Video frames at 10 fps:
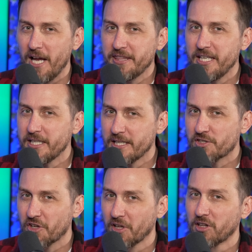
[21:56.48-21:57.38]
I think it gets
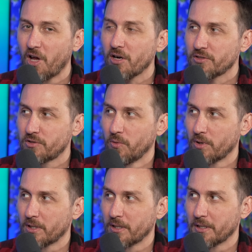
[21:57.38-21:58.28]
to a locked
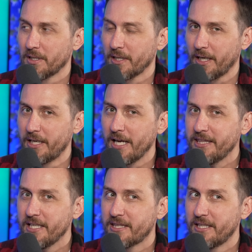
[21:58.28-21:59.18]
door, and
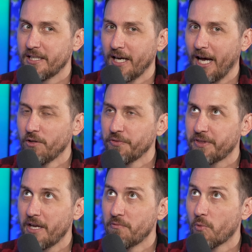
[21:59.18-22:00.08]

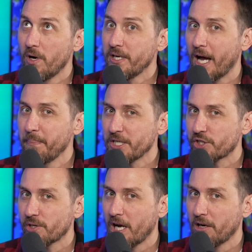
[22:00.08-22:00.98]
I'm not
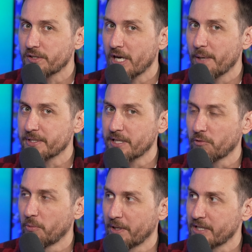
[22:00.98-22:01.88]
sure how autonomous that
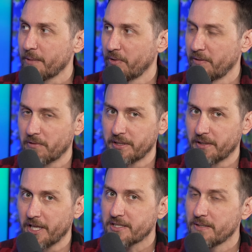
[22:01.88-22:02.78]
robot's operating right there.
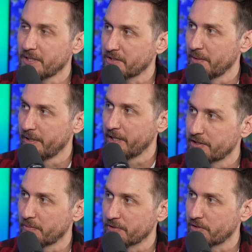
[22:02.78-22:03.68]
That seems like something
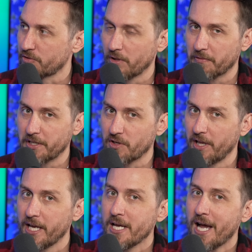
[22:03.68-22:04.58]
someone's controlling, right? So
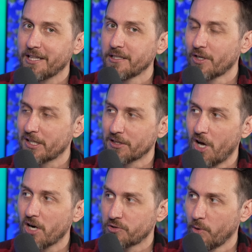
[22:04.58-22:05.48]
like, I think they're at a
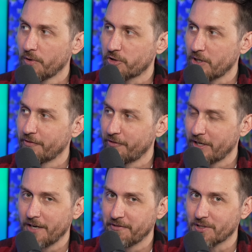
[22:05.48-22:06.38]
locked door. They're trying to figure
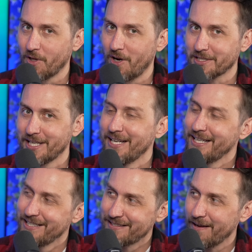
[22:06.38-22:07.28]
out if it's locked.
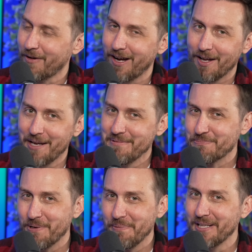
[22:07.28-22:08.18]
You see a while. I mean, it's
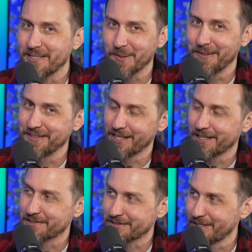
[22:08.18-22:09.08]
probably like 30
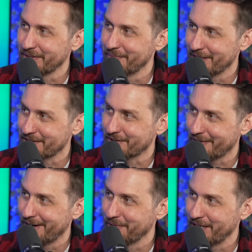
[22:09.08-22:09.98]
seconds or something to mess
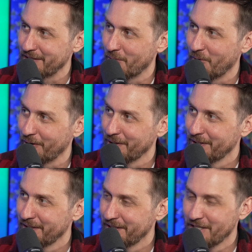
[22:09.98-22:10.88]
around with that door.
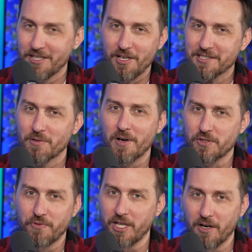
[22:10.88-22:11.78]
You guys can watch
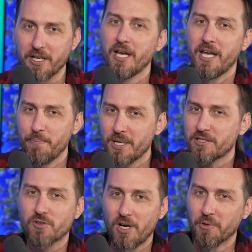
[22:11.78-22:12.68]
the video. It
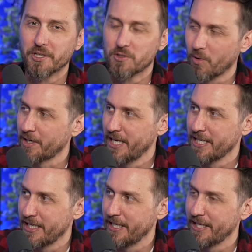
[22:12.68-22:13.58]
messes around with the door. It
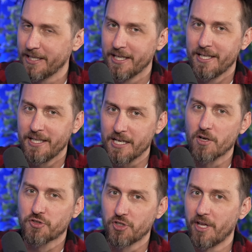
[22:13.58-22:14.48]
can't get in. It
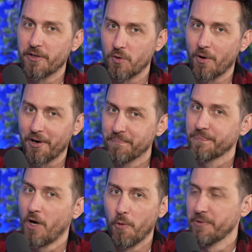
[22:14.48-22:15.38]
goes to another door,
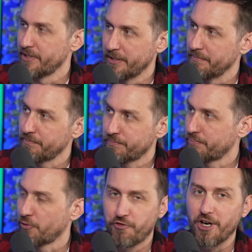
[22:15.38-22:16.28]
opens it
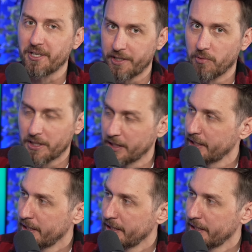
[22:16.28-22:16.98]
fairly quickly.